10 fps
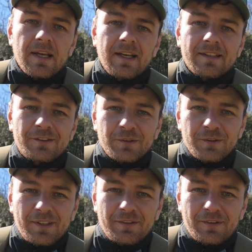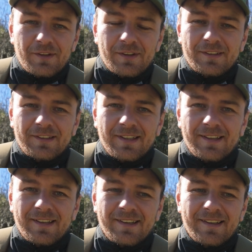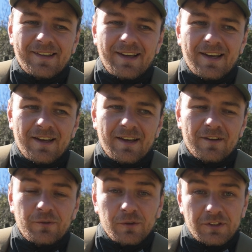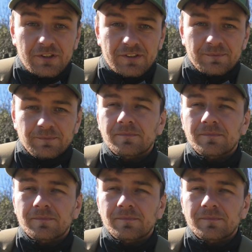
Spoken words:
it's two different footages.